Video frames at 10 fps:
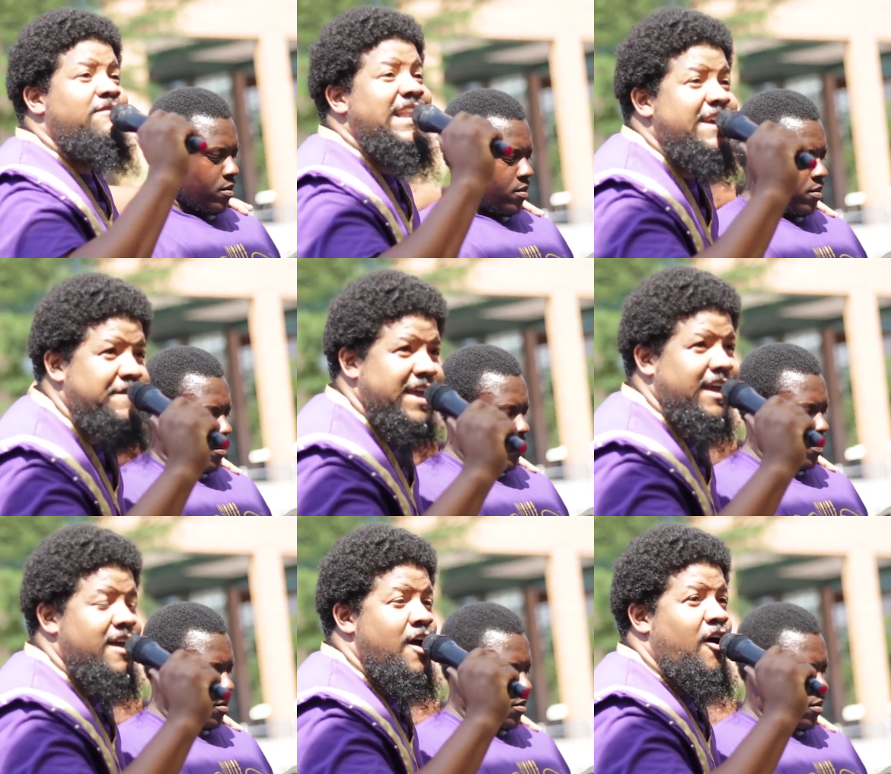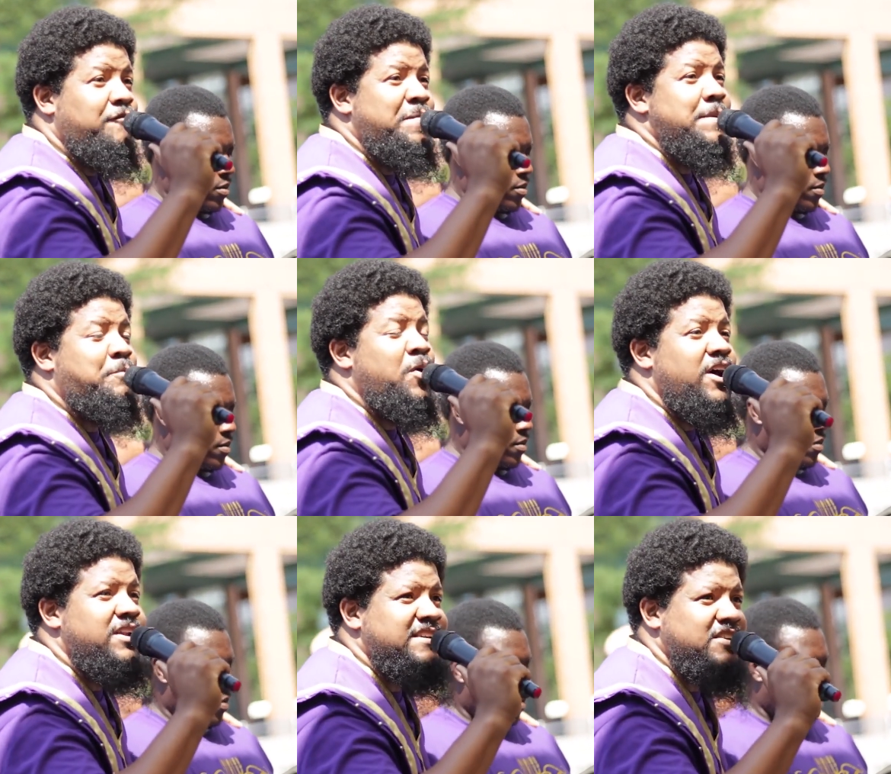Speaker 1: of living, of being
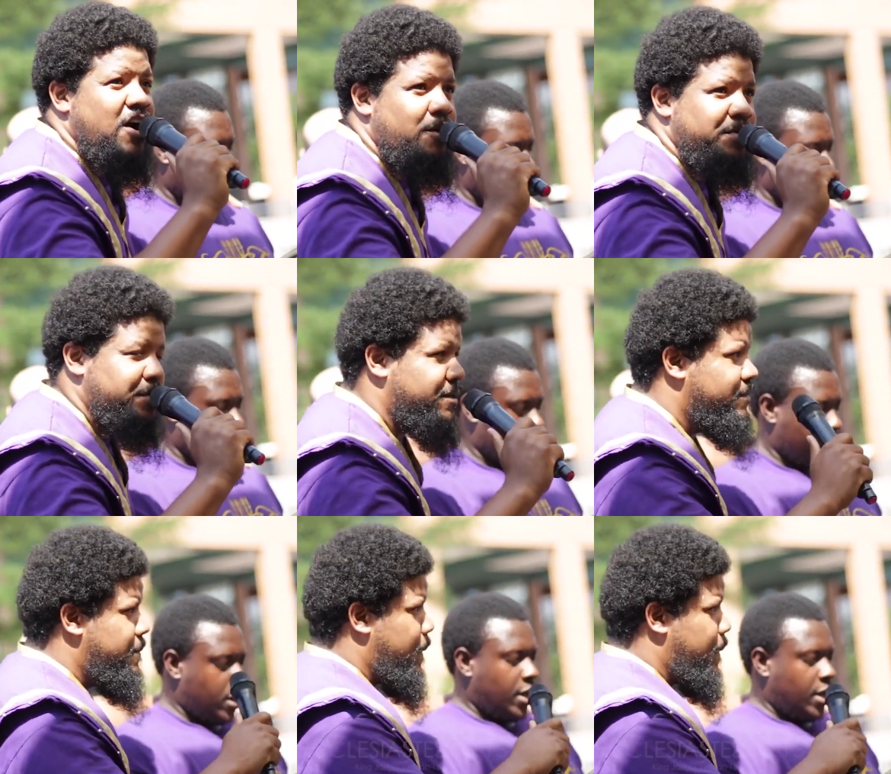put on this earth.